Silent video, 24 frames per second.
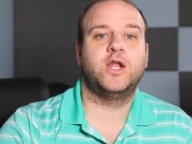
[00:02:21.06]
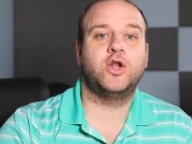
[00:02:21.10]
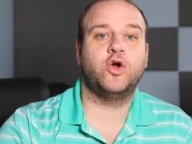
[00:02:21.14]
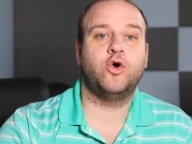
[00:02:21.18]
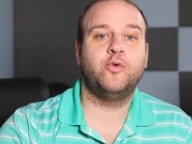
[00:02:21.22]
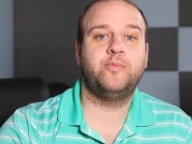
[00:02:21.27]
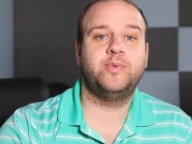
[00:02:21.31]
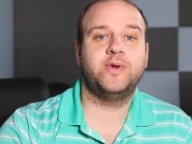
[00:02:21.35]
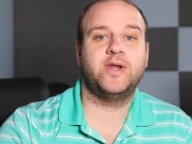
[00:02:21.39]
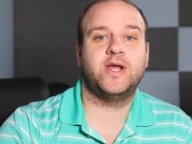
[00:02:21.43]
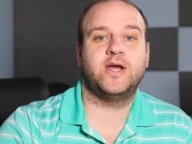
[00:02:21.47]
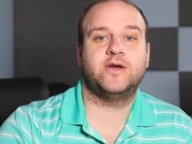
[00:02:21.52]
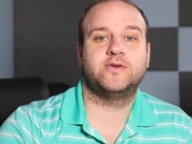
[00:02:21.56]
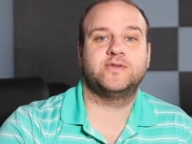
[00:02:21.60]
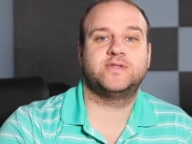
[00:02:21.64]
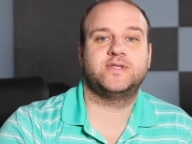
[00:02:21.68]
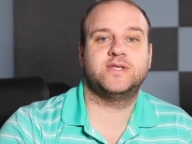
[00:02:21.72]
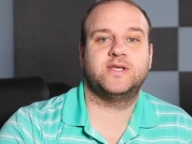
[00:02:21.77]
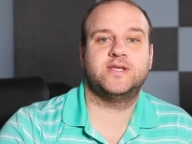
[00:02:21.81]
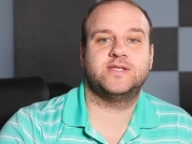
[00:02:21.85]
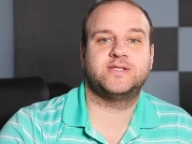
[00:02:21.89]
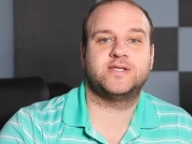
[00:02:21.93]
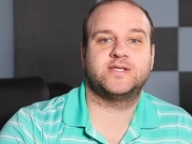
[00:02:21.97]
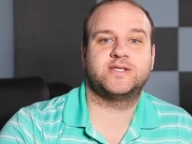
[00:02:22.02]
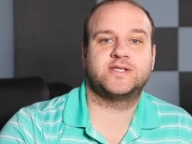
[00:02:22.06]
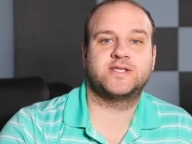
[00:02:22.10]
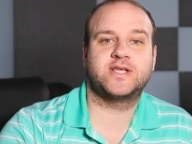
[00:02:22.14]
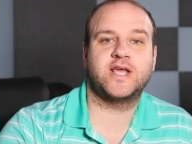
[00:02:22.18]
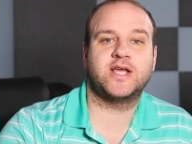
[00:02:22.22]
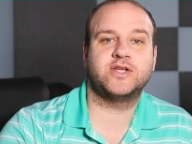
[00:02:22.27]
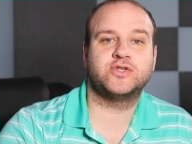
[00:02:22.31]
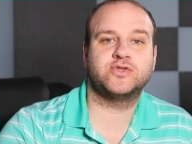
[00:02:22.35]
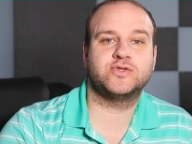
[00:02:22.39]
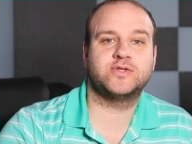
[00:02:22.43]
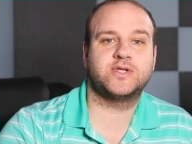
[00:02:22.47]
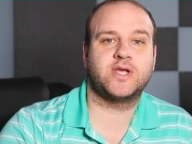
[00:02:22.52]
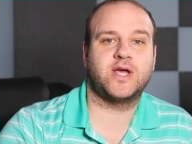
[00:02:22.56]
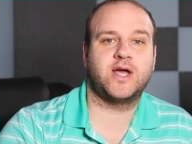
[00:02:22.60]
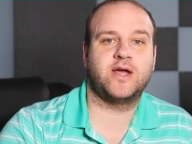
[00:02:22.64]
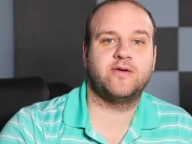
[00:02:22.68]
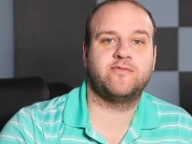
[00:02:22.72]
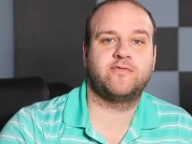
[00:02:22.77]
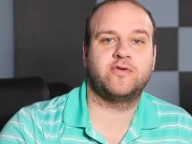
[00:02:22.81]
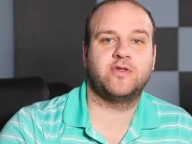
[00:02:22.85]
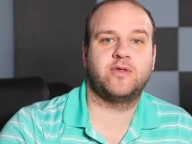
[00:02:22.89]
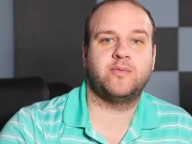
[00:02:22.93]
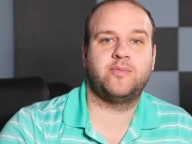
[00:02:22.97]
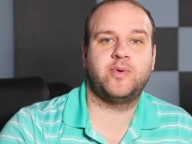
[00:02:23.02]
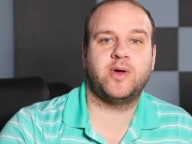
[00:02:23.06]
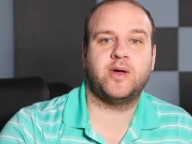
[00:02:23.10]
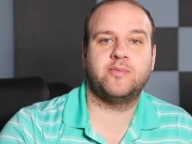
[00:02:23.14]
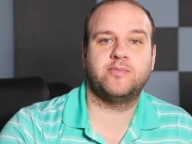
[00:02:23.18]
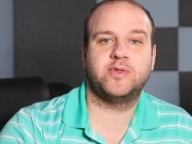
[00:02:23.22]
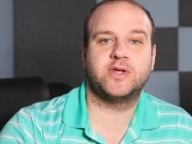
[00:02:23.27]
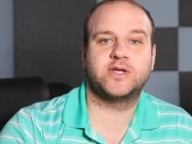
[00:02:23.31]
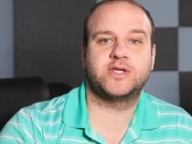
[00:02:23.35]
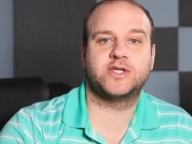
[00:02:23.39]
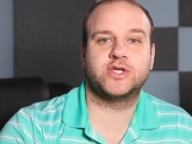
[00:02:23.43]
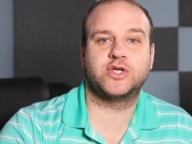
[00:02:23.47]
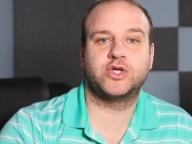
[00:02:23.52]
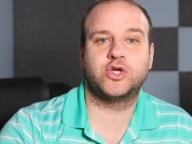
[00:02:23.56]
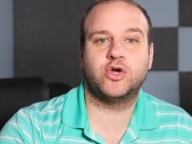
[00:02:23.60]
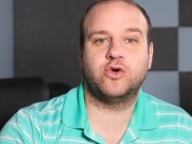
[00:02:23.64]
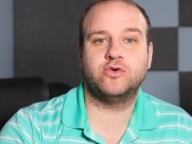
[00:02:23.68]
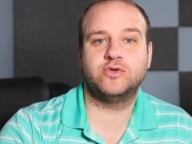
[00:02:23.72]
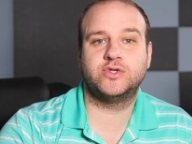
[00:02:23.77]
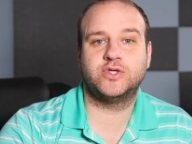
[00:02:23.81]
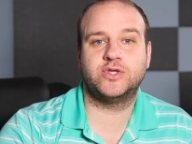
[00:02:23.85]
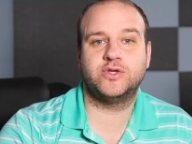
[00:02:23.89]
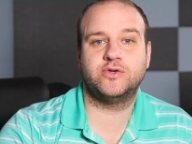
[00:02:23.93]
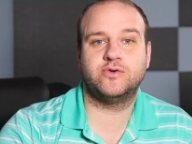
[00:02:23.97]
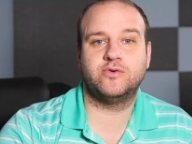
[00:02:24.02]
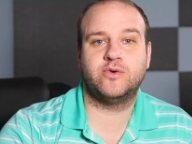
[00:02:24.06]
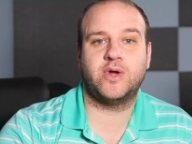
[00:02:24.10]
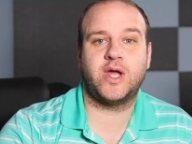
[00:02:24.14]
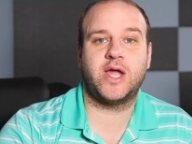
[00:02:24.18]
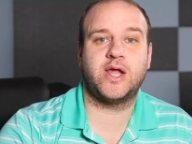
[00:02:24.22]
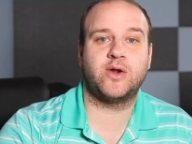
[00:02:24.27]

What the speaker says: An open house is a scheduled time for the public to go to